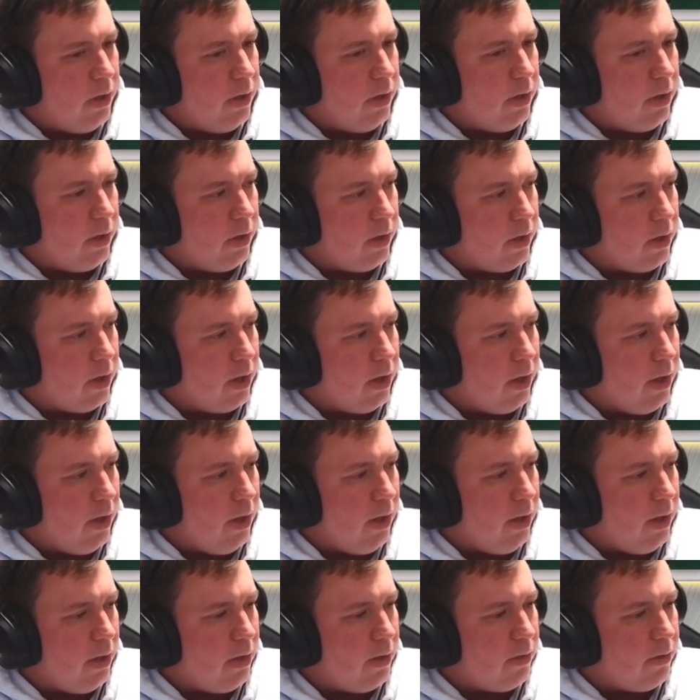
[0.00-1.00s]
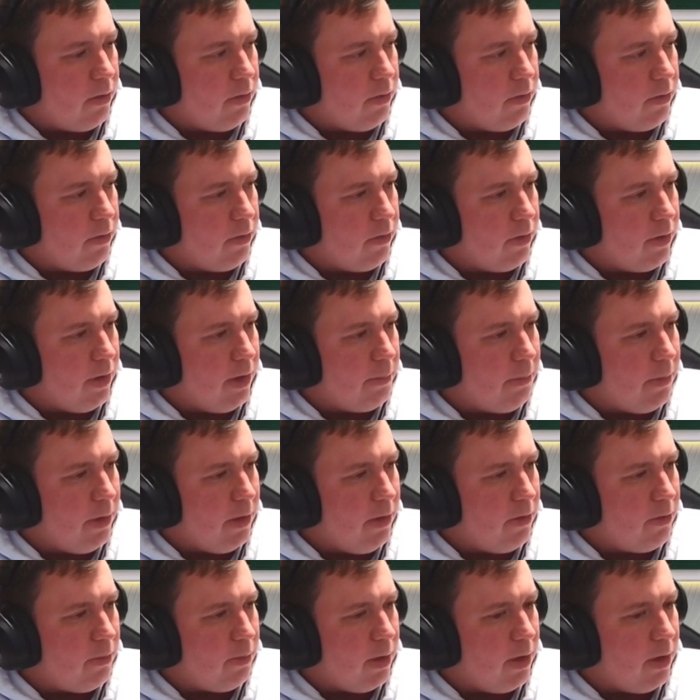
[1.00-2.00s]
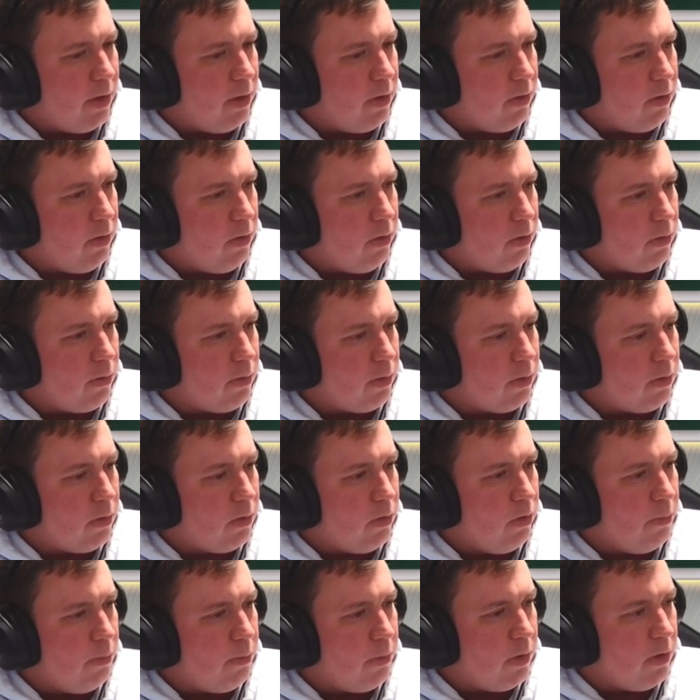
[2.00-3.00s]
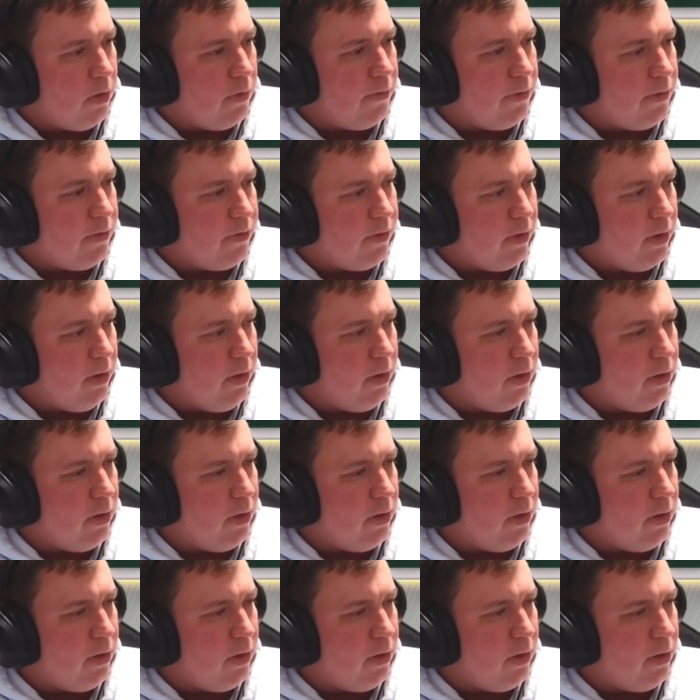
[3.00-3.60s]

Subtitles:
Okay, so that means we can do the Recruitment Officer.